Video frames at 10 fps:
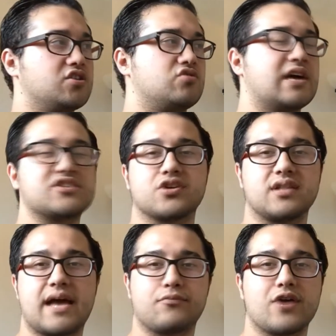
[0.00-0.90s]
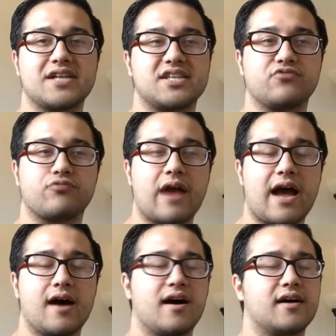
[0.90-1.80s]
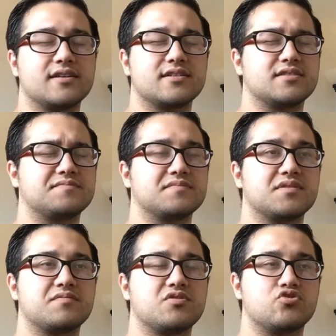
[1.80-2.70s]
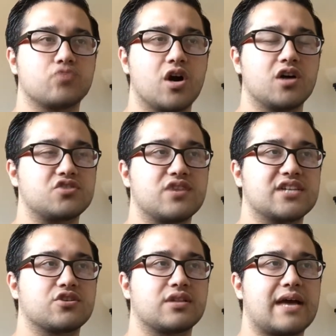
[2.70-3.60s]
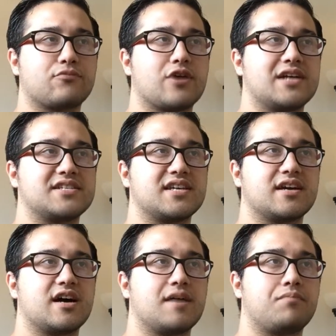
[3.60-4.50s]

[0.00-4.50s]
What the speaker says: you guys are glamorizing drugs. You guys are glamorizing